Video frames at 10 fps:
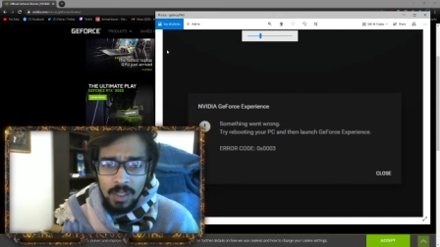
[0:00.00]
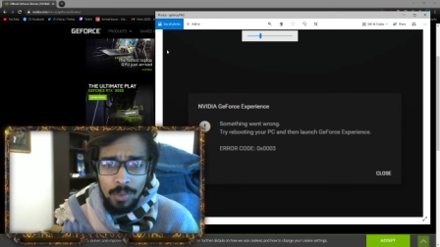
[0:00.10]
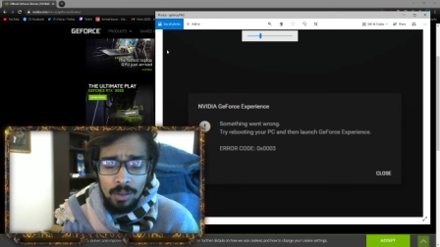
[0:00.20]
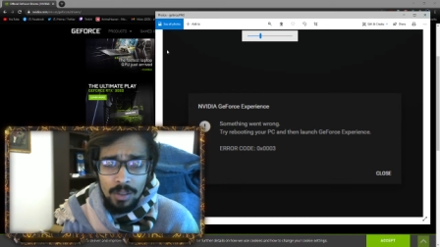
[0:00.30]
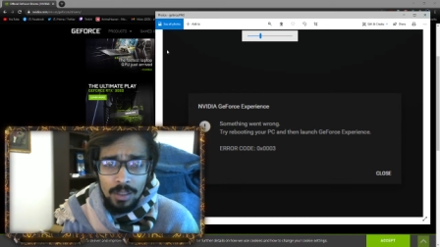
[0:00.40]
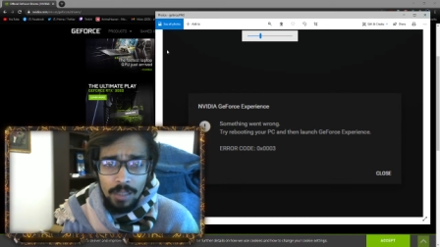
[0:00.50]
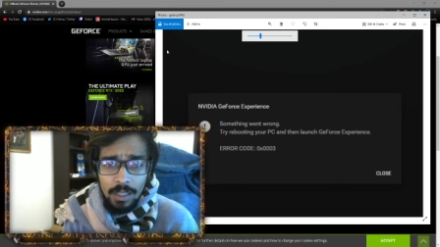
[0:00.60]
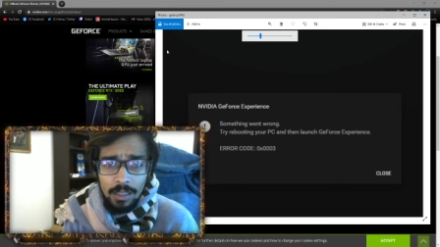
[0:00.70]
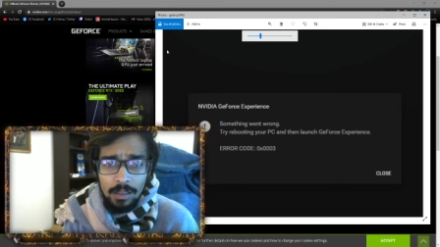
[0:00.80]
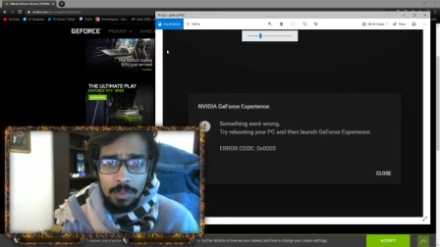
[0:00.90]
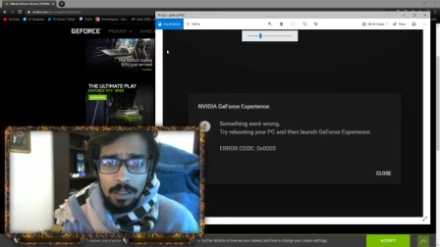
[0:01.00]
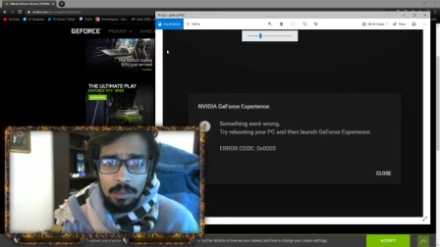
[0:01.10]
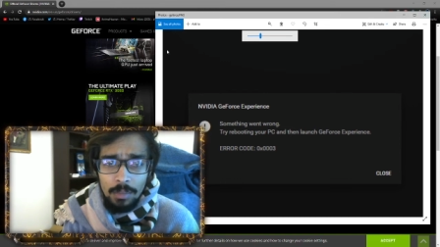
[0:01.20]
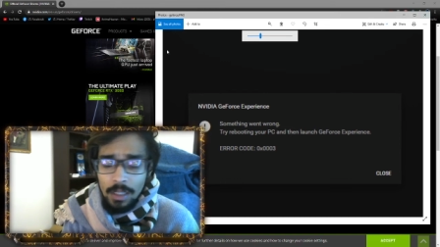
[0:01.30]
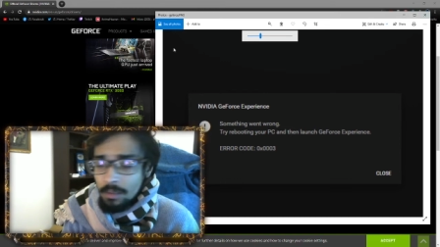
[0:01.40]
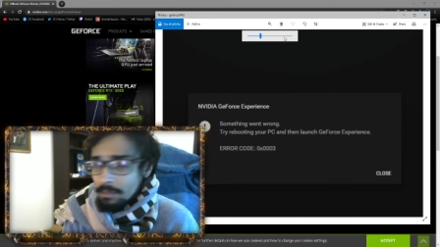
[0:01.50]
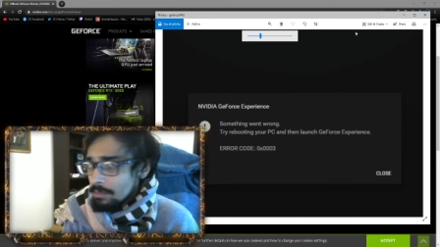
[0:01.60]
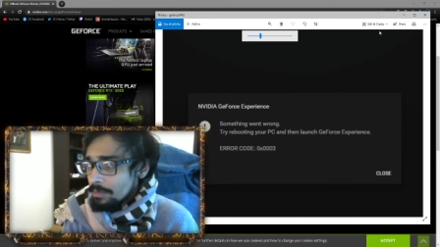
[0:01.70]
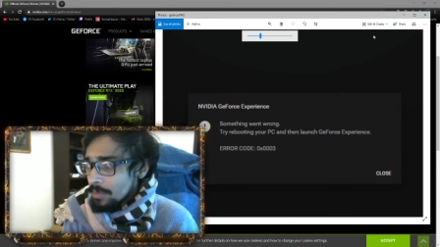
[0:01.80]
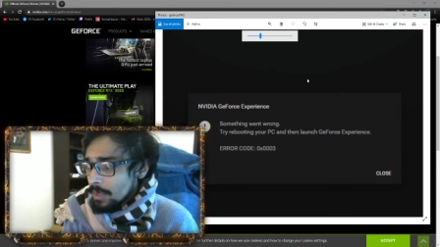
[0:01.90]
post available but
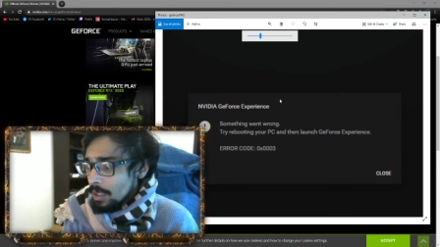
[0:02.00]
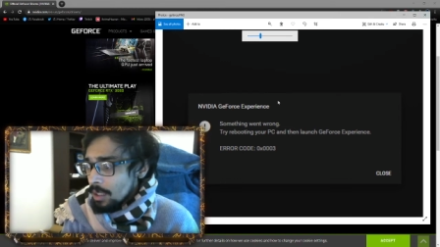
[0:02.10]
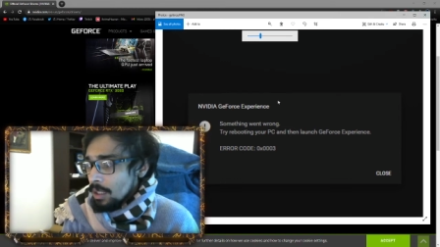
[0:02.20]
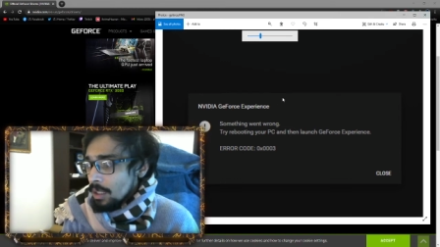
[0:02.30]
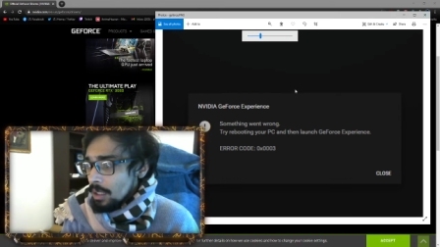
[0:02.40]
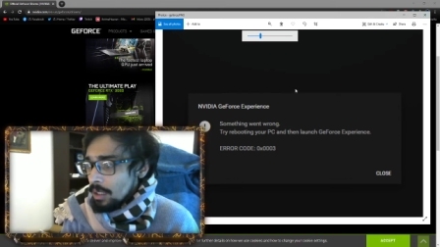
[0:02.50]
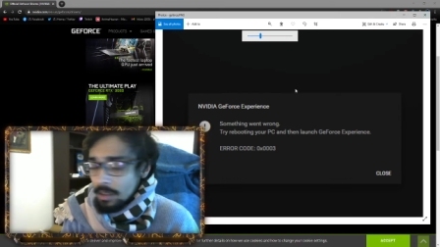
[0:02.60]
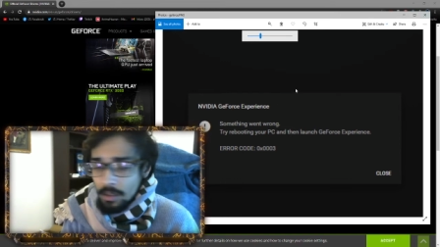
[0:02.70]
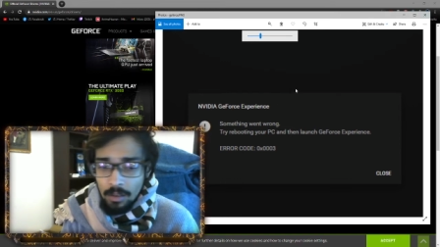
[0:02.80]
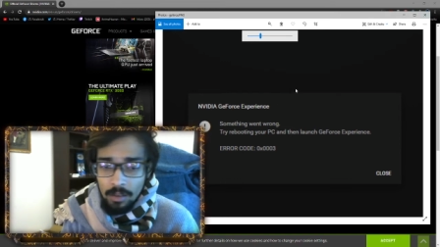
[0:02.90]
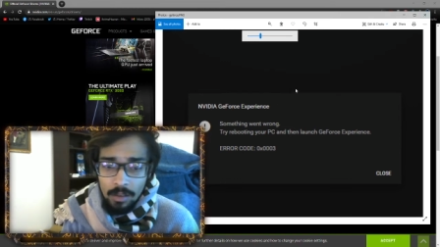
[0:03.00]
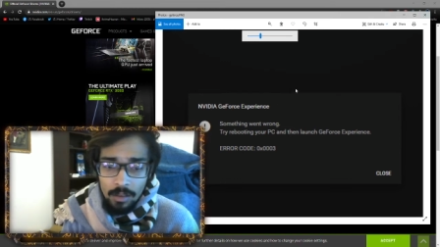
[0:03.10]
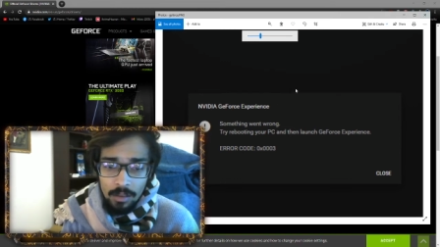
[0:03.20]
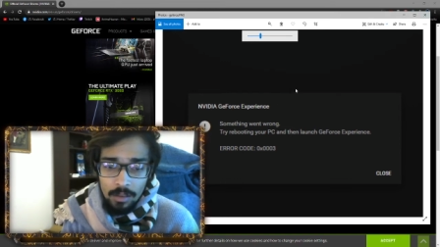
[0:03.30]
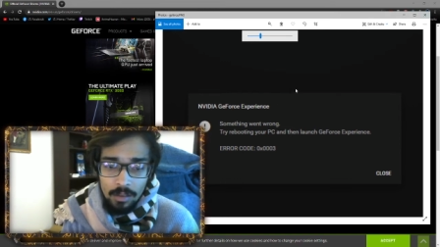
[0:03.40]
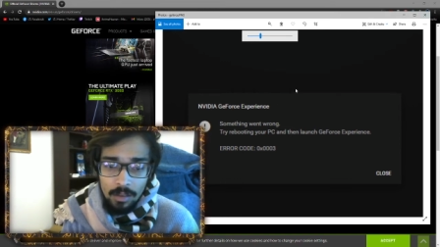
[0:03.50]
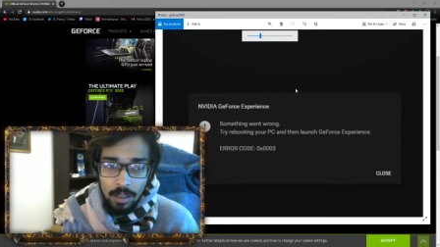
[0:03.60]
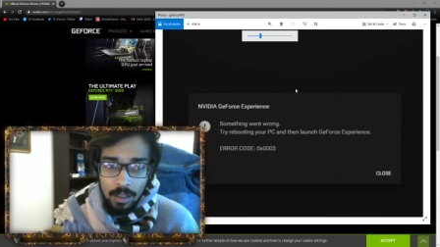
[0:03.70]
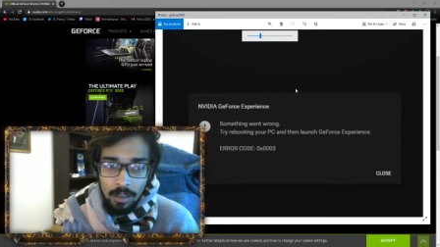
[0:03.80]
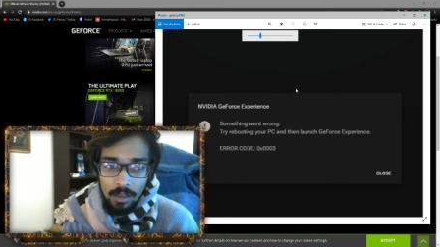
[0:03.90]
so
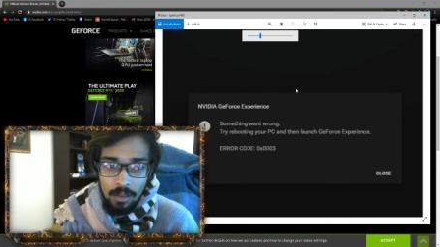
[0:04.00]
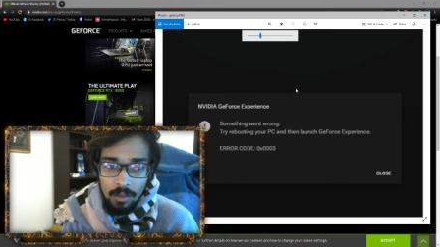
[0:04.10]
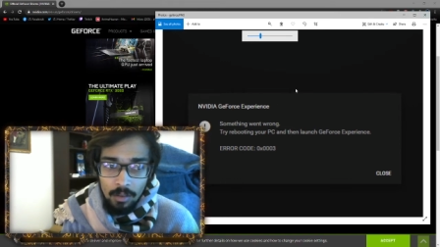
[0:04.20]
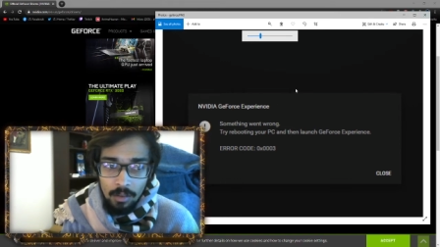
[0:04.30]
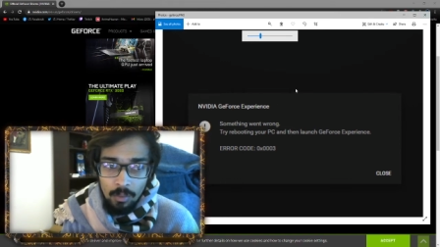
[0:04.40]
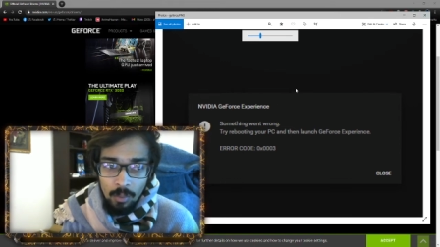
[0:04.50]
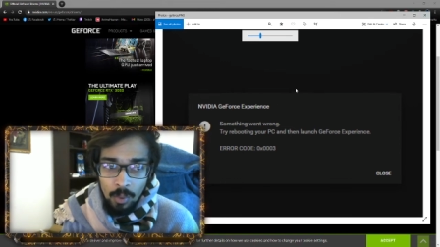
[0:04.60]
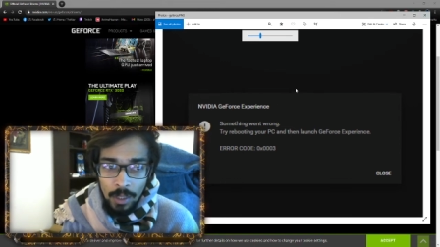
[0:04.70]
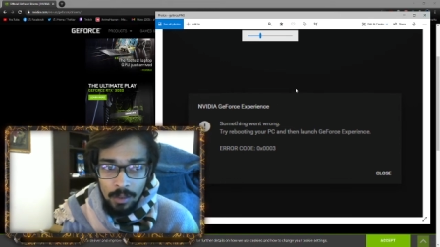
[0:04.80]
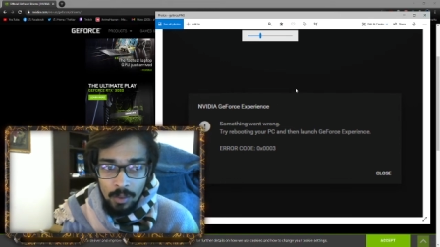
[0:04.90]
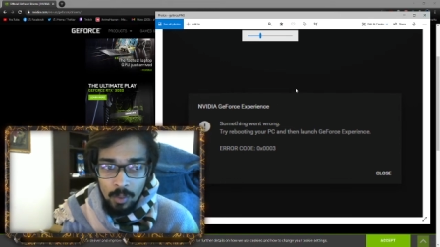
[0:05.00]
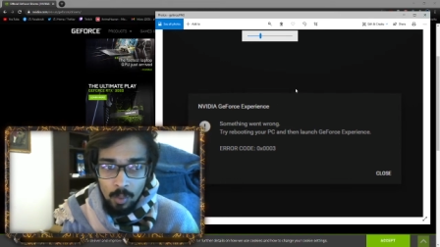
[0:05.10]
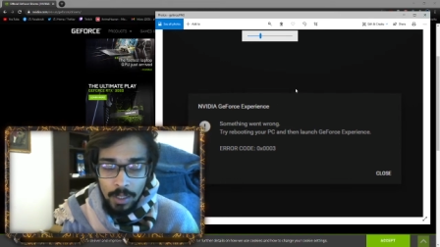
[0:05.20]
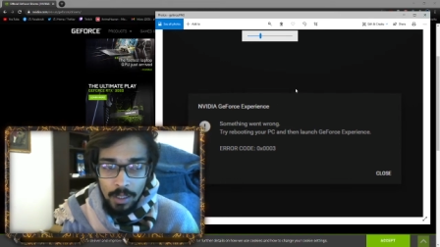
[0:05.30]
one way